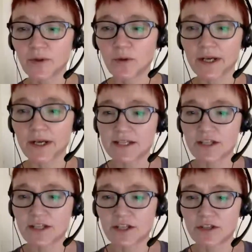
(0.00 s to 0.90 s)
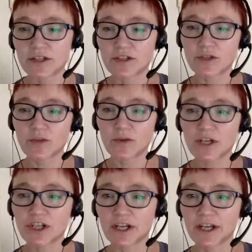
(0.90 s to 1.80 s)
nice to. There's a question
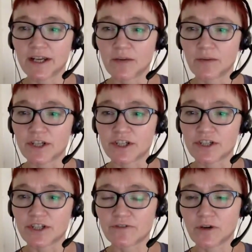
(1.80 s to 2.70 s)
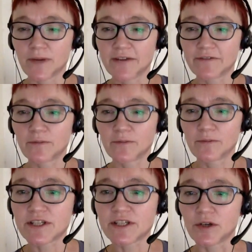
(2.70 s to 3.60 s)
here which from Ivan
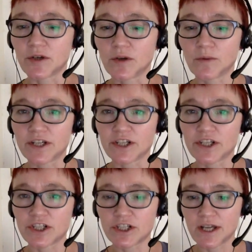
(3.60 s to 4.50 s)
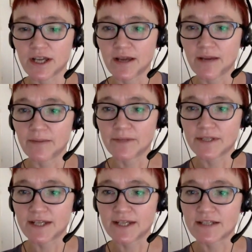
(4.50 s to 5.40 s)
Wilson, which
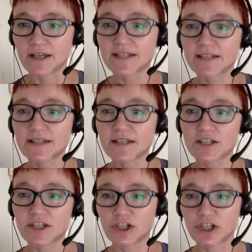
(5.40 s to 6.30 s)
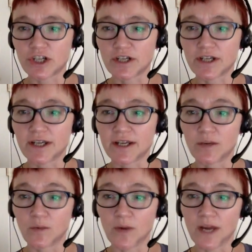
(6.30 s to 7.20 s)
says, isn't this discussion in a
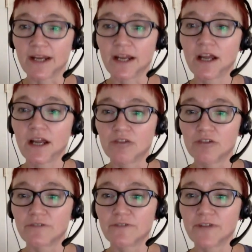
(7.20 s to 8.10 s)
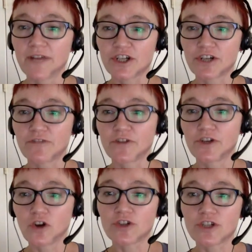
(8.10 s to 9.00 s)
way a reflection of the not
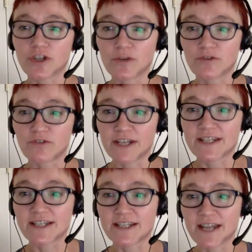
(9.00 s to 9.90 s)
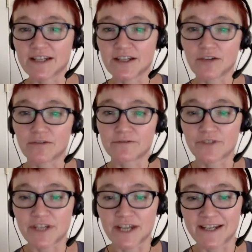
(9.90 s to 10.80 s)
so great state of
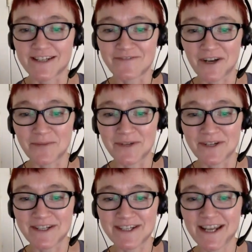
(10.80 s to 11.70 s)
front-end development?